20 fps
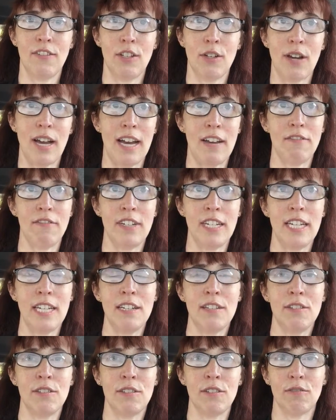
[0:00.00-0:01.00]
have
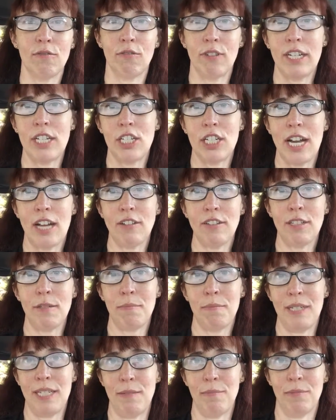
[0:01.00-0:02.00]
needs, reach out to
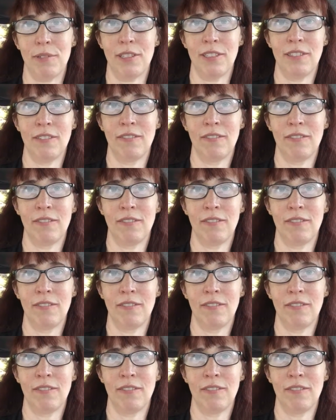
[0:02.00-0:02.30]
people.